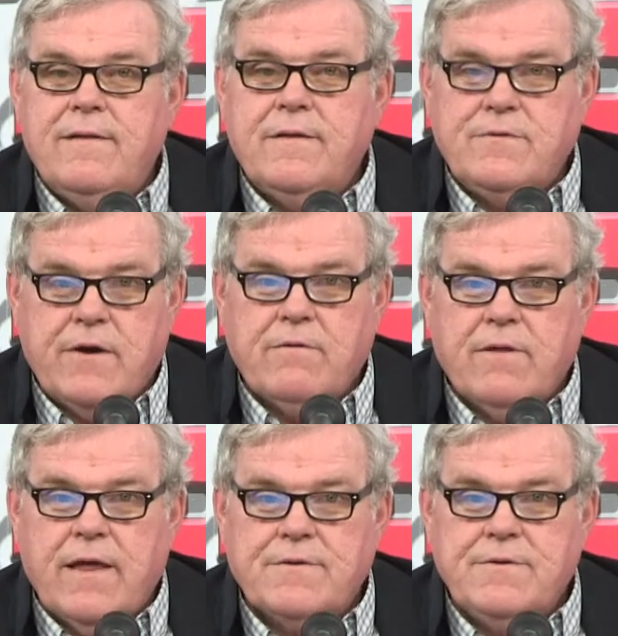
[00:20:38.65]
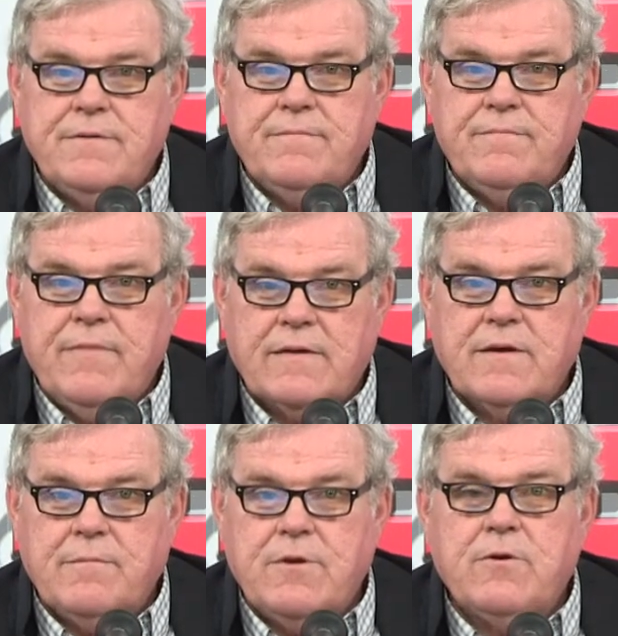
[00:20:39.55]
The general election, that's
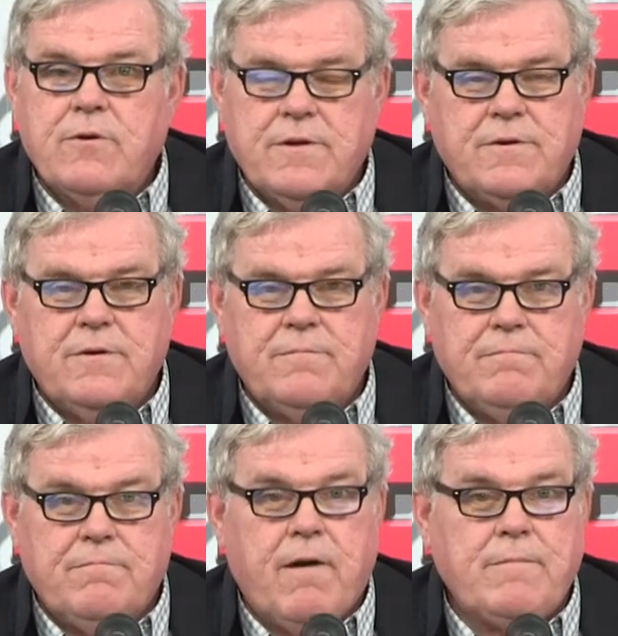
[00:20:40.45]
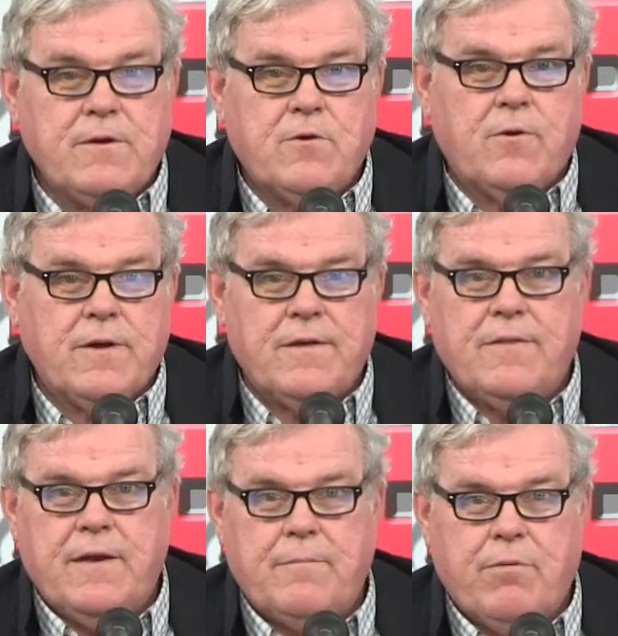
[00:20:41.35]
going to be dirty too. Probably dirtier
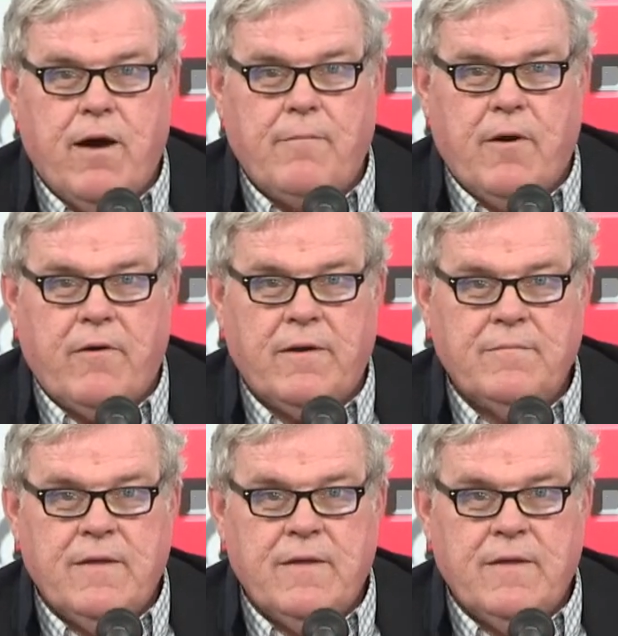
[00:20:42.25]
than the primary.